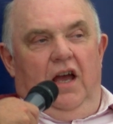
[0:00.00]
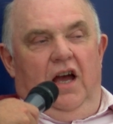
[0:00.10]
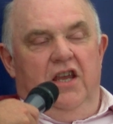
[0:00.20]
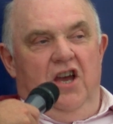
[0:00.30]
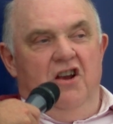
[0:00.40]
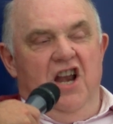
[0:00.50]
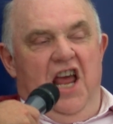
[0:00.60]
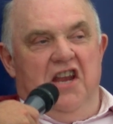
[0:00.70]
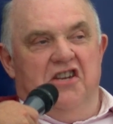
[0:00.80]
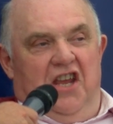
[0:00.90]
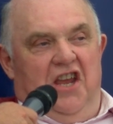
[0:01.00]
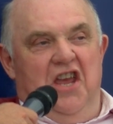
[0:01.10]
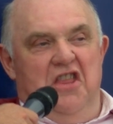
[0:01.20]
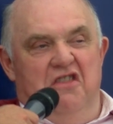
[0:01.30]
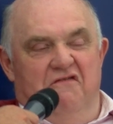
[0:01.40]
a young lady
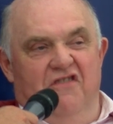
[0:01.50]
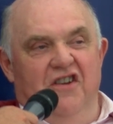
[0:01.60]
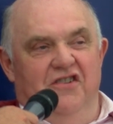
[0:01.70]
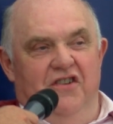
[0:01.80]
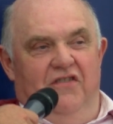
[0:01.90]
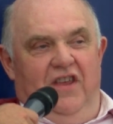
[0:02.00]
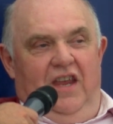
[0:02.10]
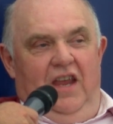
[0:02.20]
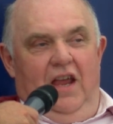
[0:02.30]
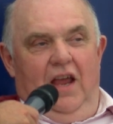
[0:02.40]
in the front of the